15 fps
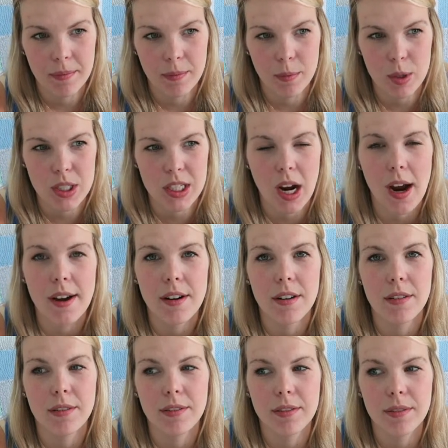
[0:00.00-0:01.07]
was kind
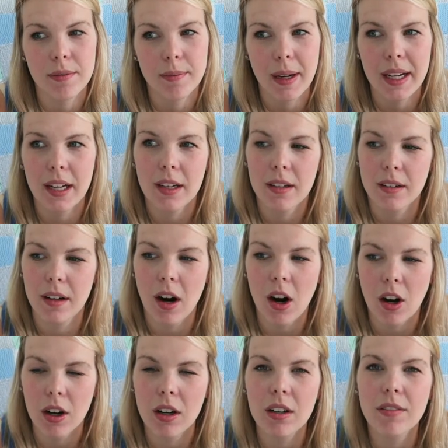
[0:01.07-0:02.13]
of made it
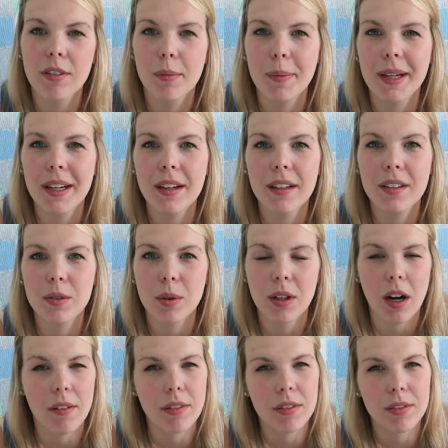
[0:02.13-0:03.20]
hard for me to
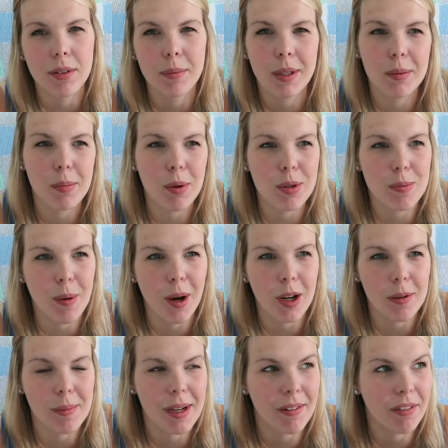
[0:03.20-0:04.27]
recover from like
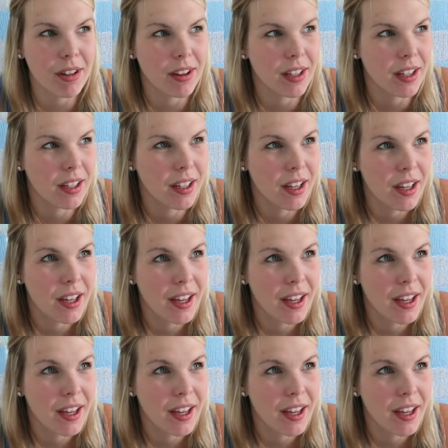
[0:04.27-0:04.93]
postpartum and everything.